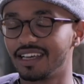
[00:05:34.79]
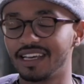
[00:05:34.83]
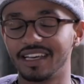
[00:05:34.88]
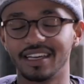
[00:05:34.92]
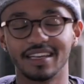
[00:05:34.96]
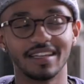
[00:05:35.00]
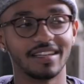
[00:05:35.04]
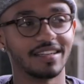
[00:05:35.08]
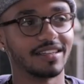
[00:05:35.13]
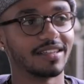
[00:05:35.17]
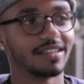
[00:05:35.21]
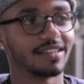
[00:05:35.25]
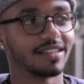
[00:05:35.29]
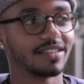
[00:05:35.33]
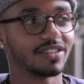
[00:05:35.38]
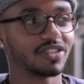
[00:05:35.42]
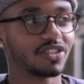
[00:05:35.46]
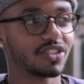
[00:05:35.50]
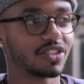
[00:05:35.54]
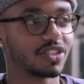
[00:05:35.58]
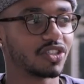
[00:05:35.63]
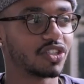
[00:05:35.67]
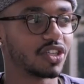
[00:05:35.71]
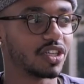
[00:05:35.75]
And it's
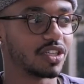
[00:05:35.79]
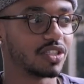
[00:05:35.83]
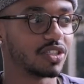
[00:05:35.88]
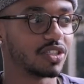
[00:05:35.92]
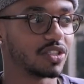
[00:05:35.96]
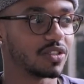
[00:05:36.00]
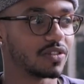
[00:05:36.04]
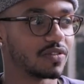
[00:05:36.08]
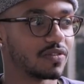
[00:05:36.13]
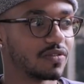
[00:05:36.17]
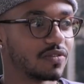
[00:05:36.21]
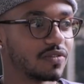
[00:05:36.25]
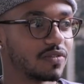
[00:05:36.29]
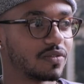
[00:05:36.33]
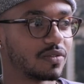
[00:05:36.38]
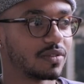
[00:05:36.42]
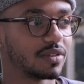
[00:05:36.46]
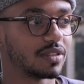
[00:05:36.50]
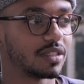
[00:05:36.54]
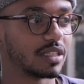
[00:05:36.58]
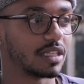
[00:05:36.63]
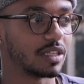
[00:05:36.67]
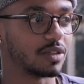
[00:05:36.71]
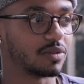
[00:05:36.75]
just a change of
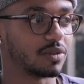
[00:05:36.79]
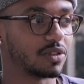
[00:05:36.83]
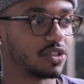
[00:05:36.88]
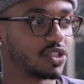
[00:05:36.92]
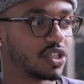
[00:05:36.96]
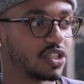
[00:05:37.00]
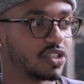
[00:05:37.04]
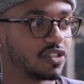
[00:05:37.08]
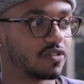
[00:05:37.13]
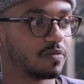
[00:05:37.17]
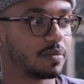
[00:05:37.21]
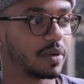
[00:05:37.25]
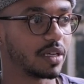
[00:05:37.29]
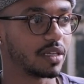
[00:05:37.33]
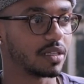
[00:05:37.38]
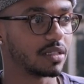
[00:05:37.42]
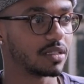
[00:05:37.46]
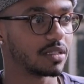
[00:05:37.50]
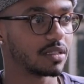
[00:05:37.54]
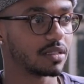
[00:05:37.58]
scenery, change of pace.